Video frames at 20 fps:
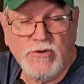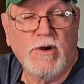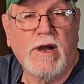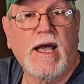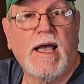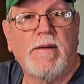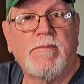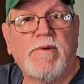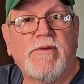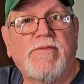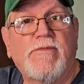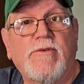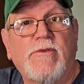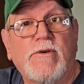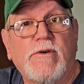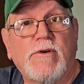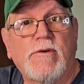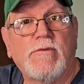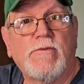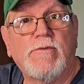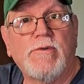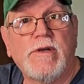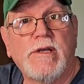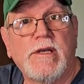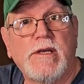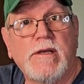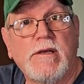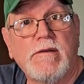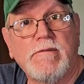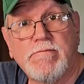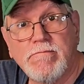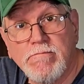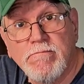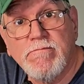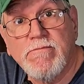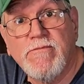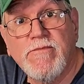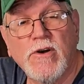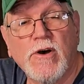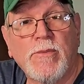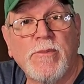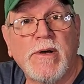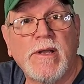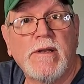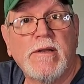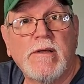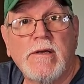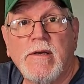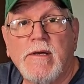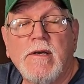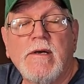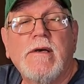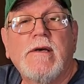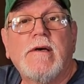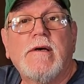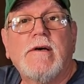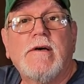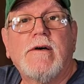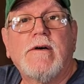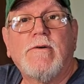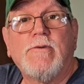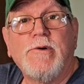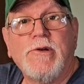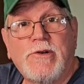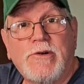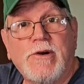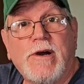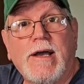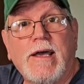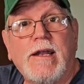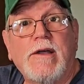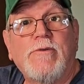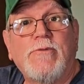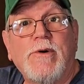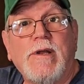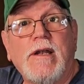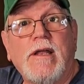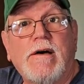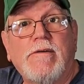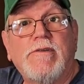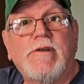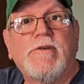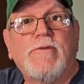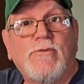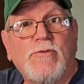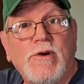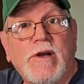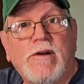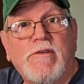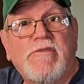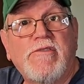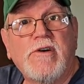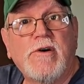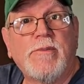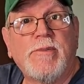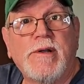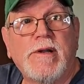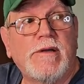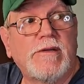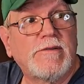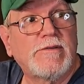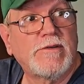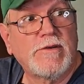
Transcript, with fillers: try it before we film it. We tried it, we love it, we are filming it.